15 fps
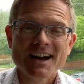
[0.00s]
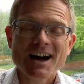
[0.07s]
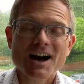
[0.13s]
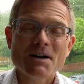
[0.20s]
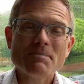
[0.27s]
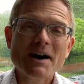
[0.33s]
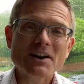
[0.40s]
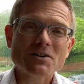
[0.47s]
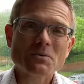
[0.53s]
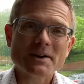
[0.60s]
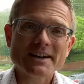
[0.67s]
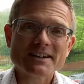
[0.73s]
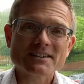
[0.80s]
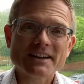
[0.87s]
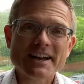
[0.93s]
About a
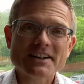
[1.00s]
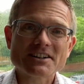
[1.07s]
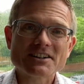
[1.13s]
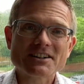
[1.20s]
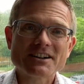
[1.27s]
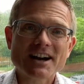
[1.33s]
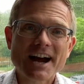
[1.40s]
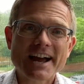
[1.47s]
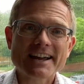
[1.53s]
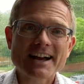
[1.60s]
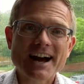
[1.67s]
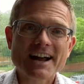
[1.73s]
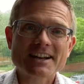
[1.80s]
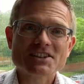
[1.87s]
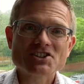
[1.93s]
week later, I
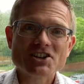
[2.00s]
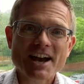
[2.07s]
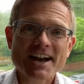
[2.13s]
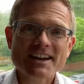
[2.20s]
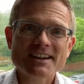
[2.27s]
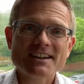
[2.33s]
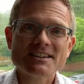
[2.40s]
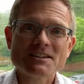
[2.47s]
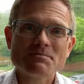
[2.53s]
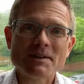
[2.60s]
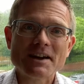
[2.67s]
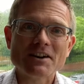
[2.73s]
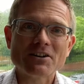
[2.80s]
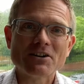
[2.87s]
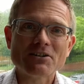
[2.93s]
got a check in the
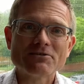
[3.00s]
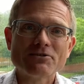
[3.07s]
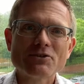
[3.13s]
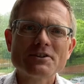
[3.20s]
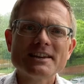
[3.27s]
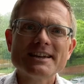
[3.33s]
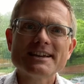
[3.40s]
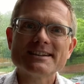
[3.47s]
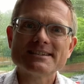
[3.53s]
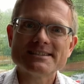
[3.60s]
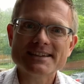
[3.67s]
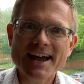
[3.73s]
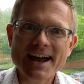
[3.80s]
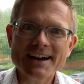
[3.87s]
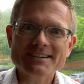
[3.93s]
mail for the
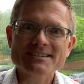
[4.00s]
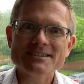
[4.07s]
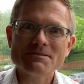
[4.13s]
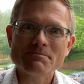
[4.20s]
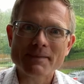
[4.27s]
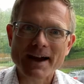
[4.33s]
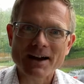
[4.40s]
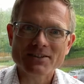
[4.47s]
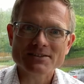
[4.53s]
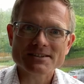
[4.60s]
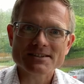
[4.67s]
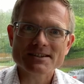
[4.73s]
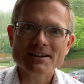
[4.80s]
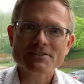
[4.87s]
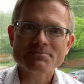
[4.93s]
exact
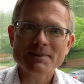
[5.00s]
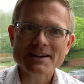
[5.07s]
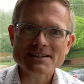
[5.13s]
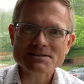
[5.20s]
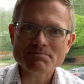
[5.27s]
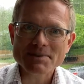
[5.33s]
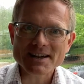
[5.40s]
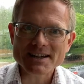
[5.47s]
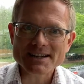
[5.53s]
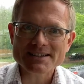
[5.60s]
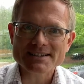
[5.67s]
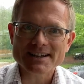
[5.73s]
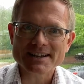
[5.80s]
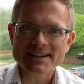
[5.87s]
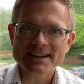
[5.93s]
amount of my speeding
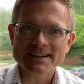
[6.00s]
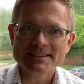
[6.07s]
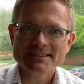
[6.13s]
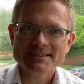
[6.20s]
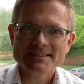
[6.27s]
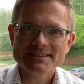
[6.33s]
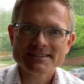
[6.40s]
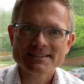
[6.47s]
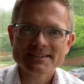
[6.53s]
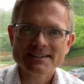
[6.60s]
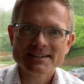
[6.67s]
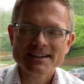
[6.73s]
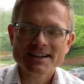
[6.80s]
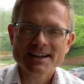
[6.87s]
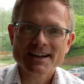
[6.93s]
ticket.
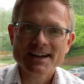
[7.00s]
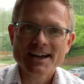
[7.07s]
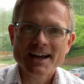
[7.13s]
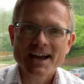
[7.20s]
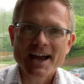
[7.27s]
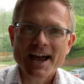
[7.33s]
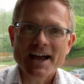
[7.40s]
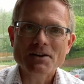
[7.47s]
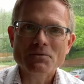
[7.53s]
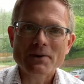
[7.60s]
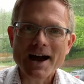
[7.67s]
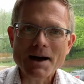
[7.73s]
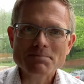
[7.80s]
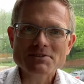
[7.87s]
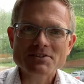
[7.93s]
And
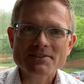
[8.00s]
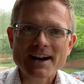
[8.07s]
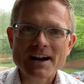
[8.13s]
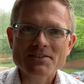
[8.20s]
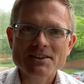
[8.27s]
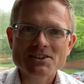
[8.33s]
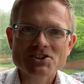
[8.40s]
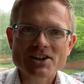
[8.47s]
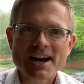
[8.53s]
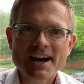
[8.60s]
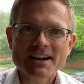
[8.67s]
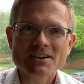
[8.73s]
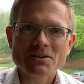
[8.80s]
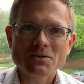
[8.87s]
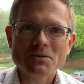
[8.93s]
wrapped around the
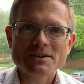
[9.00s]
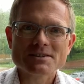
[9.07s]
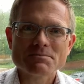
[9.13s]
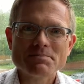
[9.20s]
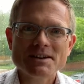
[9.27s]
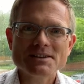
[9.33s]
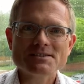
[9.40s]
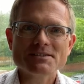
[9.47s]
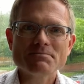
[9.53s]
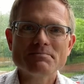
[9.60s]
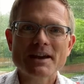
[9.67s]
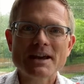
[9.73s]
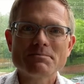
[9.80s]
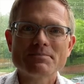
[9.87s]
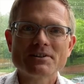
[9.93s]
check was a piece of
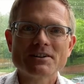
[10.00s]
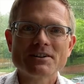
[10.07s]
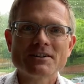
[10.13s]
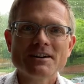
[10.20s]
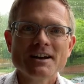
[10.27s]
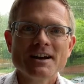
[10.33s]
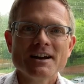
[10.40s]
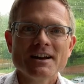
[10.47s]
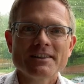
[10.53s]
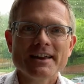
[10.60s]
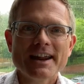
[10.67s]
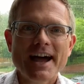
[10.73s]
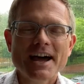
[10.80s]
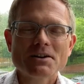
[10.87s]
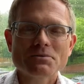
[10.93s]
paper
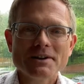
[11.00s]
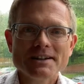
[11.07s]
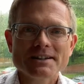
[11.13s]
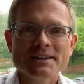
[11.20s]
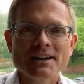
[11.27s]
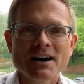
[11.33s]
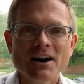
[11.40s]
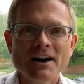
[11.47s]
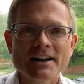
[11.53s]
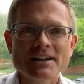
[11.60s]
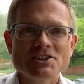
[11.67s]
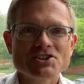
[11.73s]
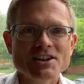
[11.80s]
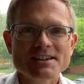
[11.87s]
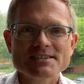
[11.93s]
that had written on
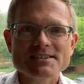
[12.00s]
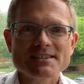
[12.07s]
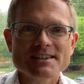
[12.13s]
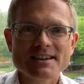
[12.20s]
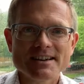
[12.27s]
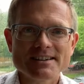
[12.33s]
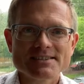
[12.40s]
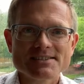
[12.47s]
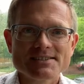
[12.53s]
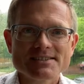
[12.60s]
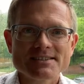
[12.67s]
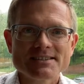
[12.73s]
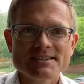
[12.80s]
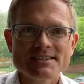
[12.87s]
it just this: